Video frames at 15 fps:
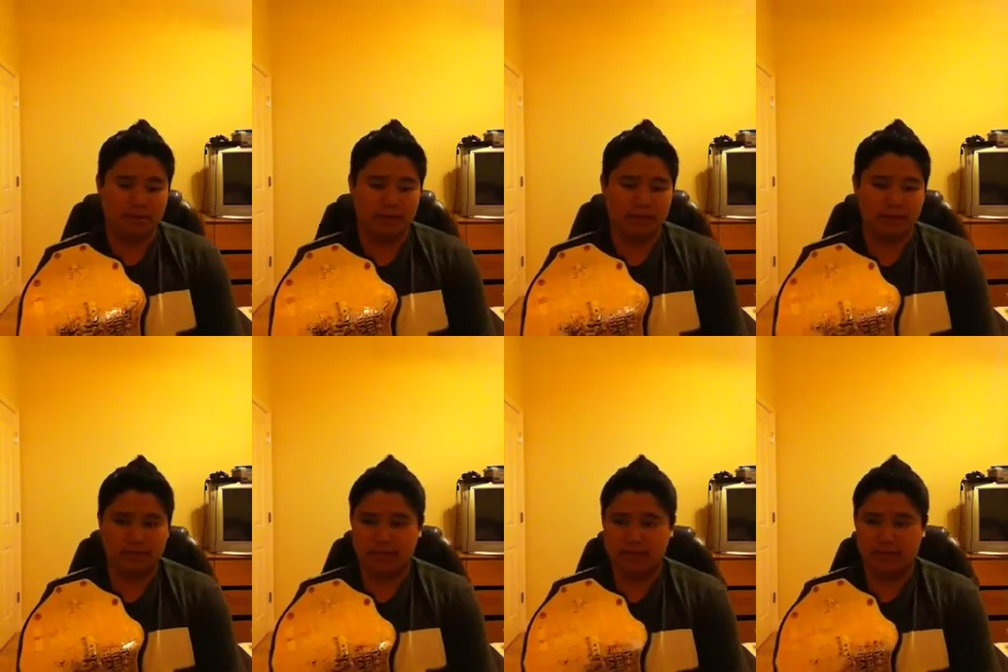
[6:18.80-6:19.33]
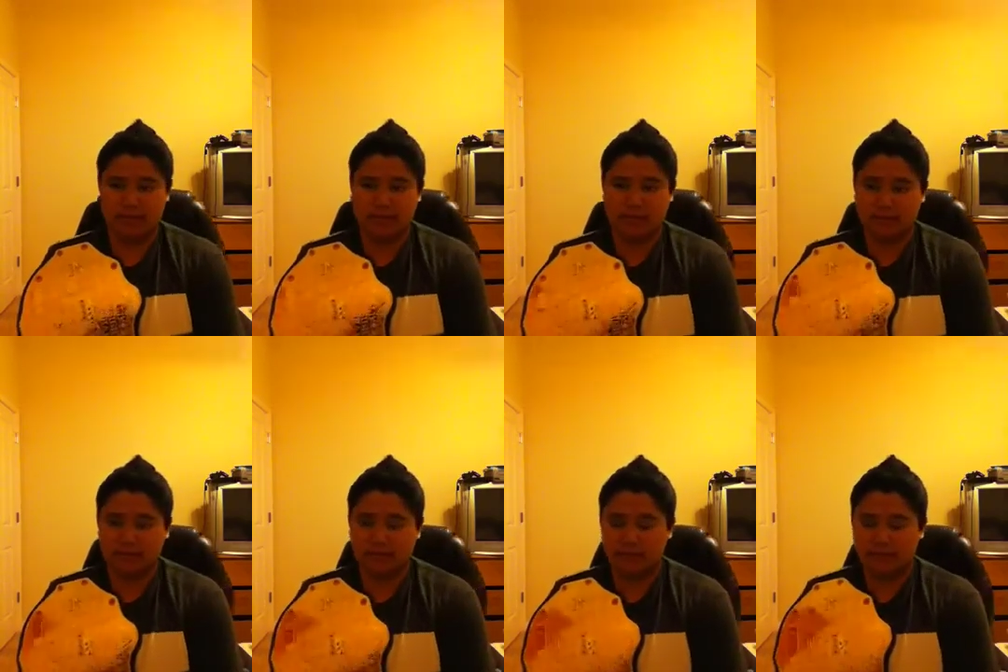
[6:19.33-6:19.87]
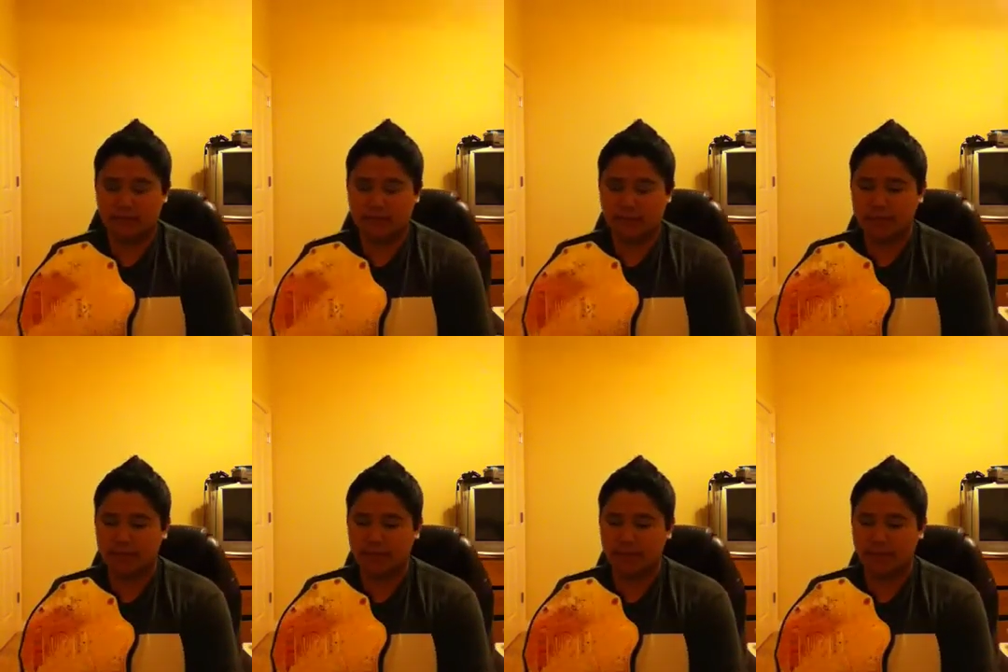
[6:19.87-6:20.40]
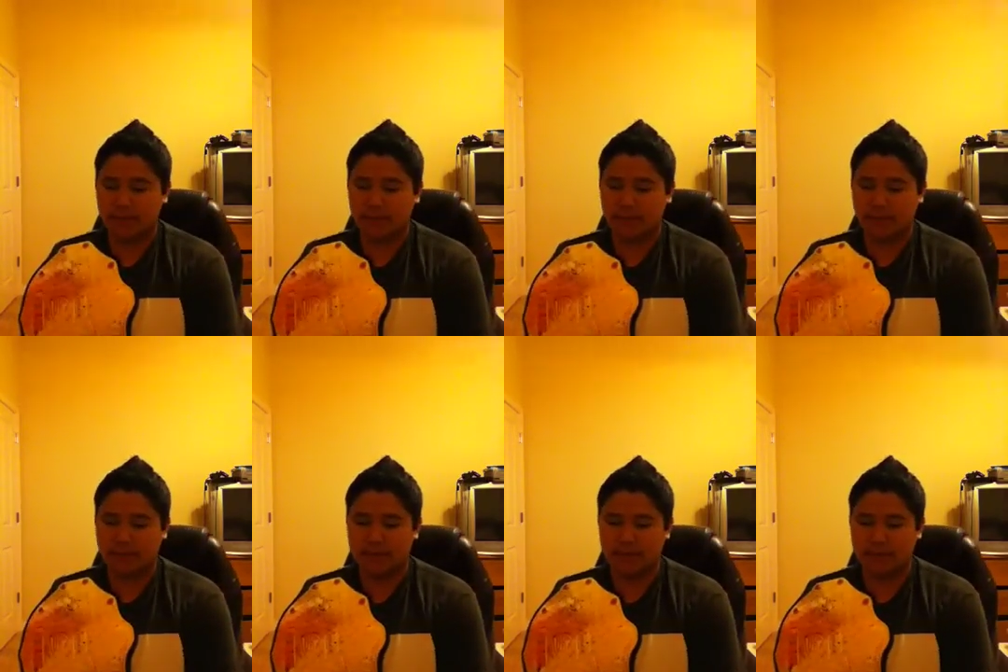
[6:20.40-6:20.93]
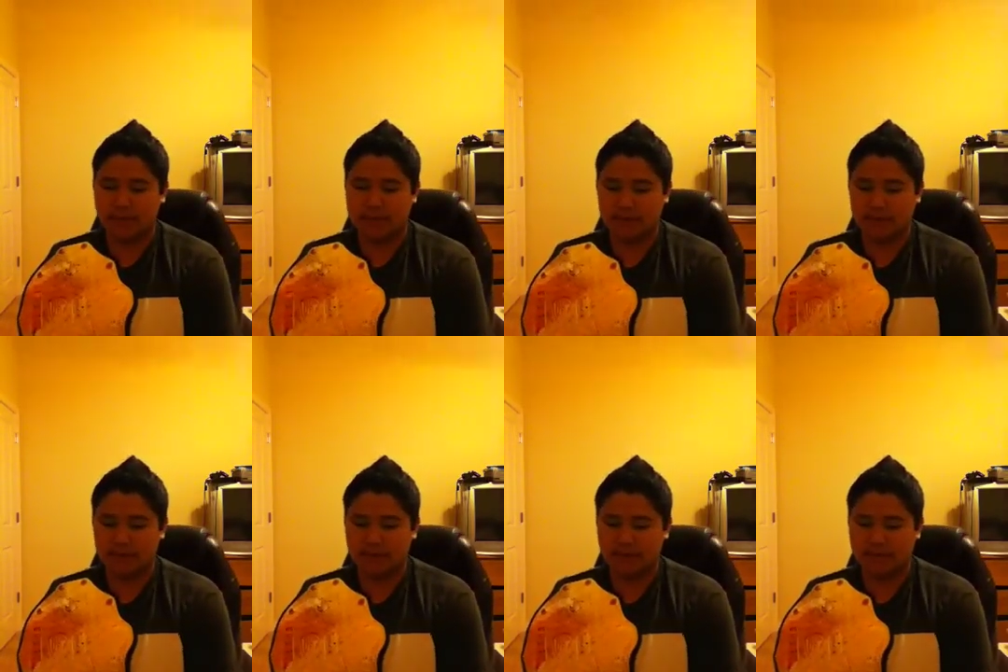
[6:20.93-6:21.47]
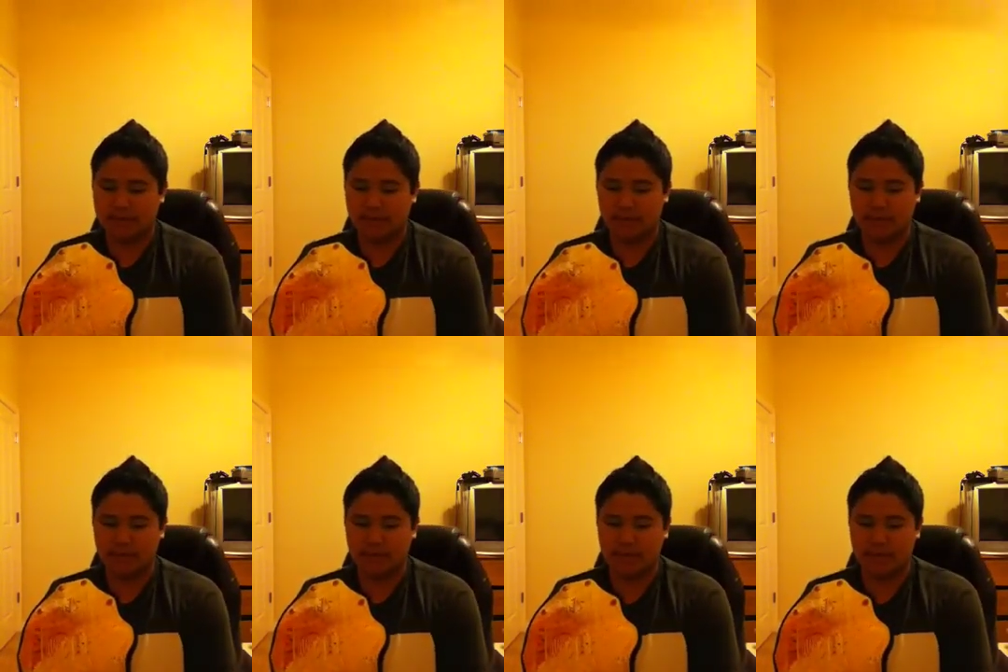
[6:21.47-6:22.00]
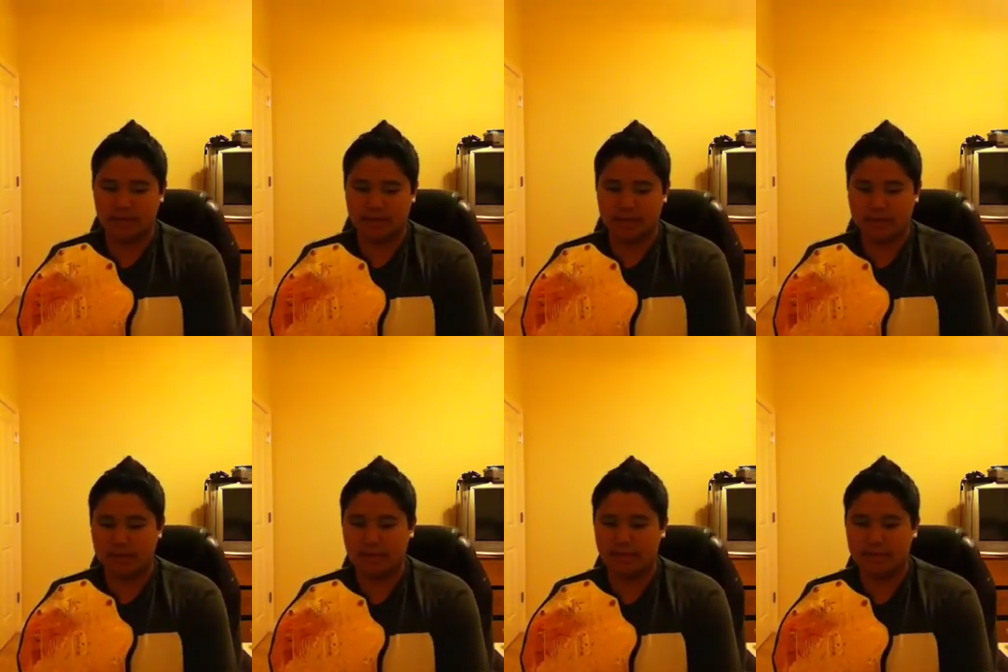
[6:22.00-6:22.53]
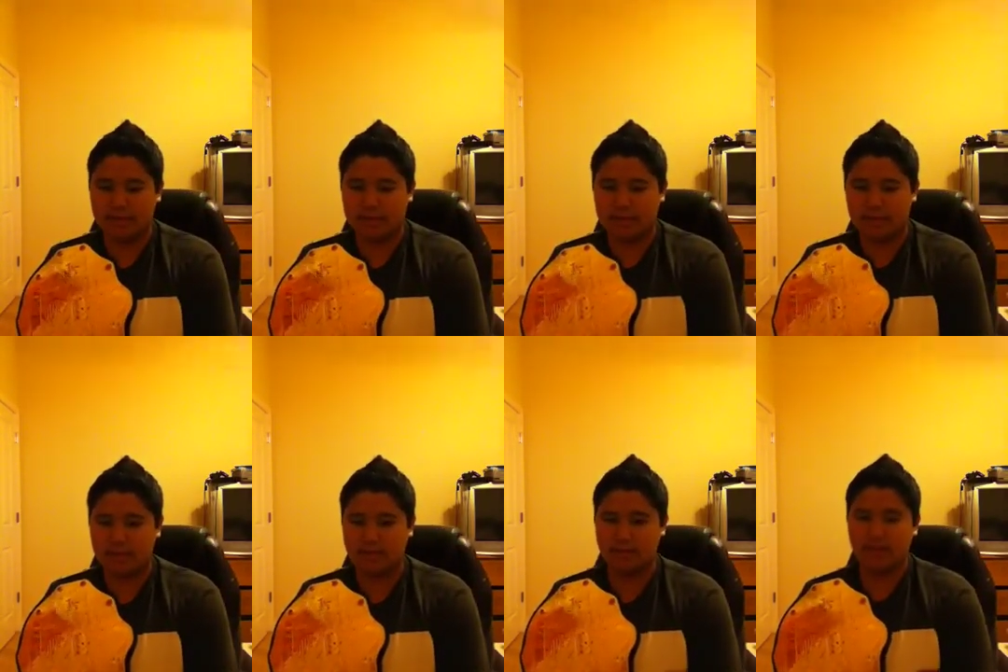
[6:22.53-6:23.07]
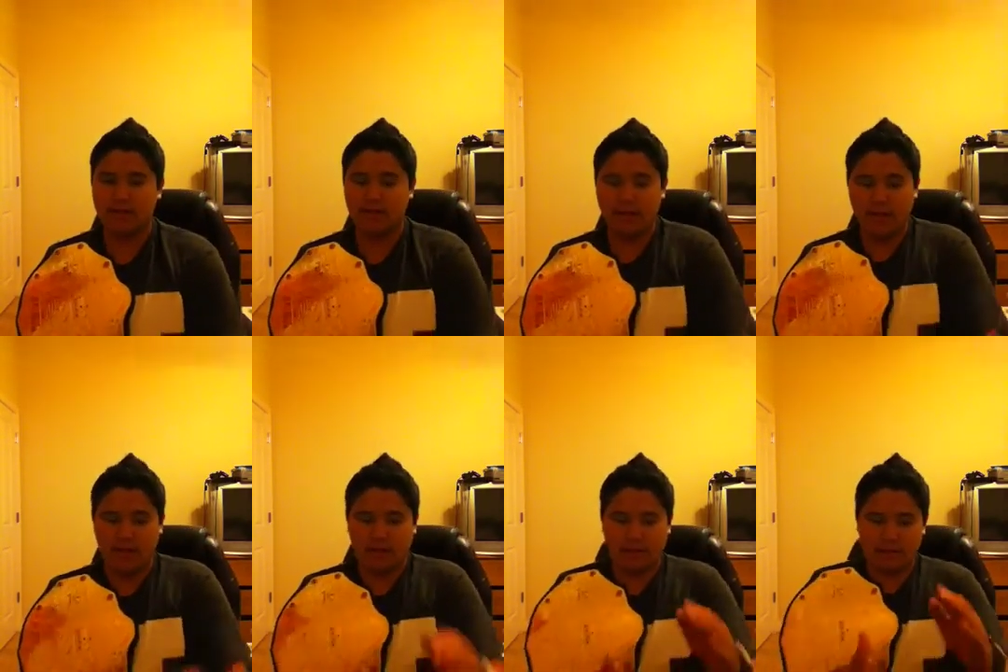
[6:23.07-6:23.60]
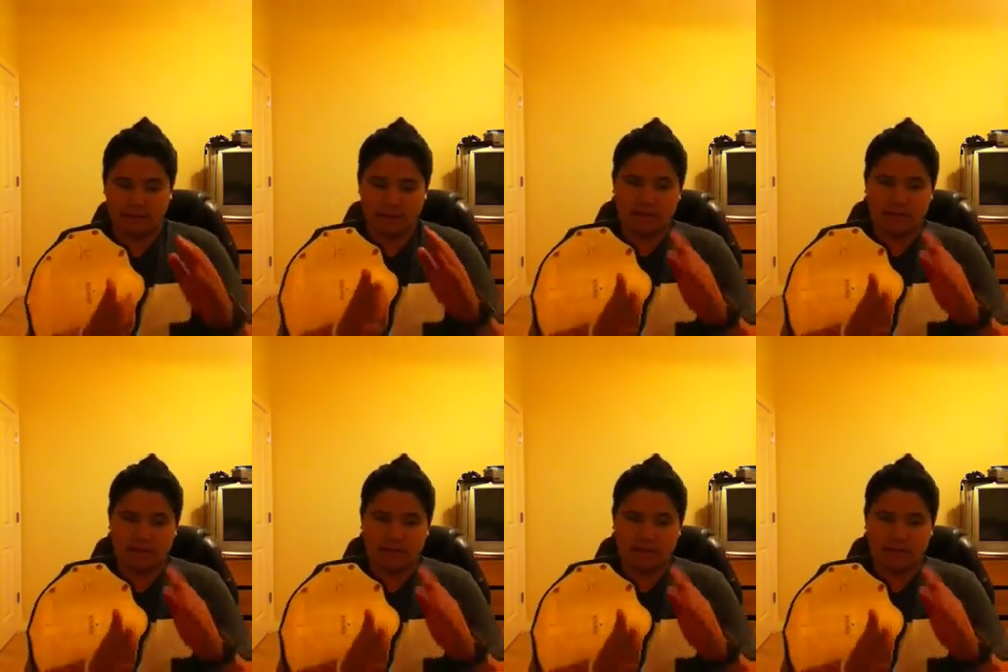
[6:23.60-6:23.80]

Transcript: I don't see that coming in the near future because WWE is stupid. And once